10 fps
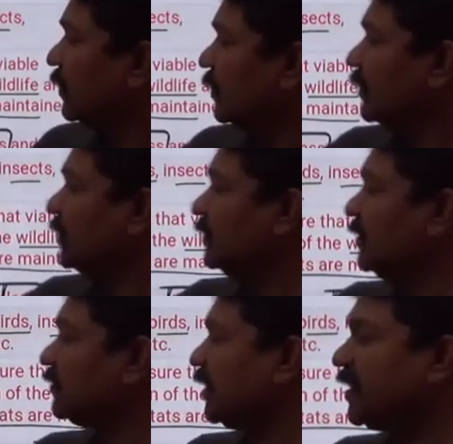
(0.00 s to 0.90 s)

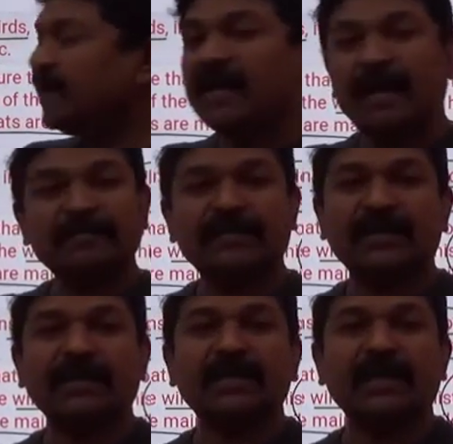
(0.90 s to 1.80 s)
This area comes under
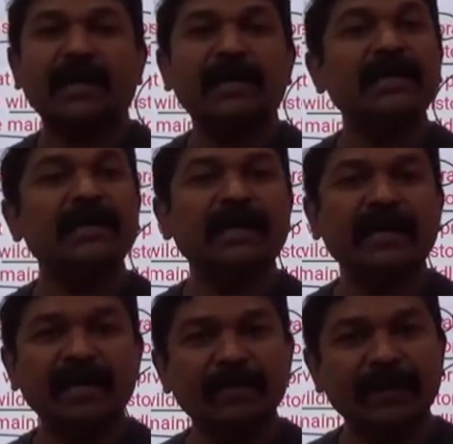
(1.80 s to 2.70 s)
the
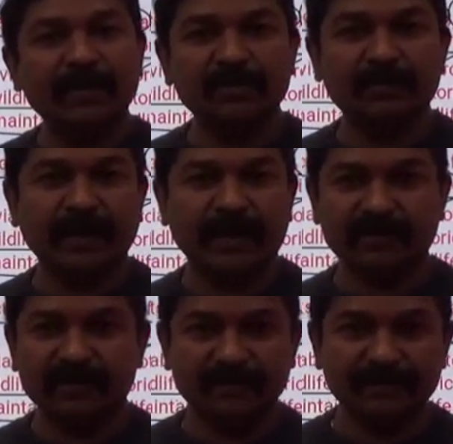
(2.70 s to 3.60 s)
Nilagiri Biosphere
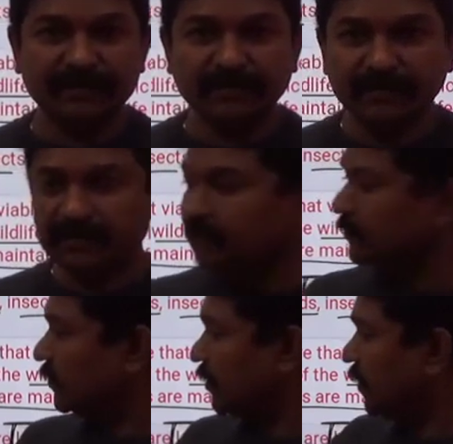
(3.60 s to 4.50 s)
Reserve.
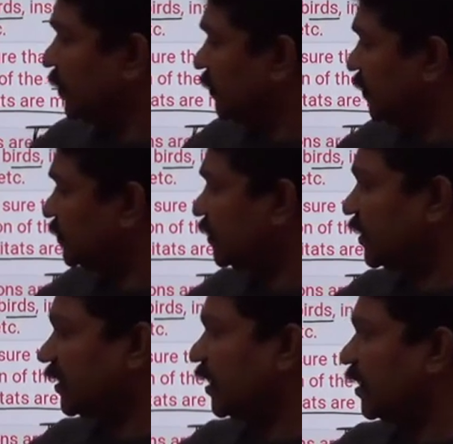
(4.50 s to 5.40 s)
This
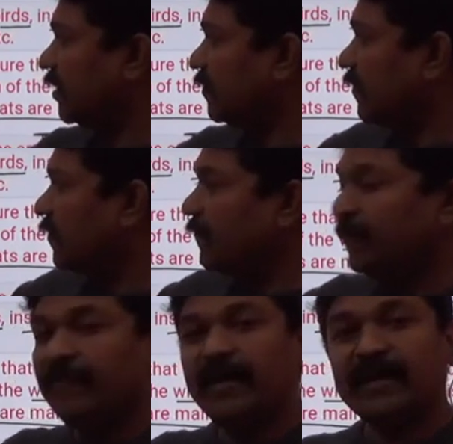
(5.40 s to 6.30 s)
area
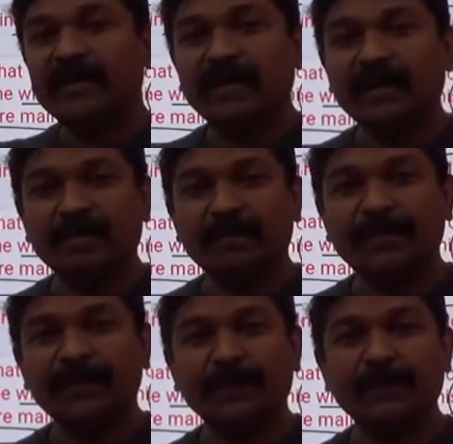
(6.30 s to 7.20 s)
where the
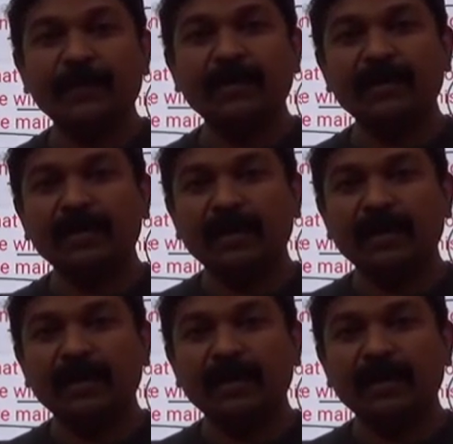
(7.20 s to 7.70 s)
people,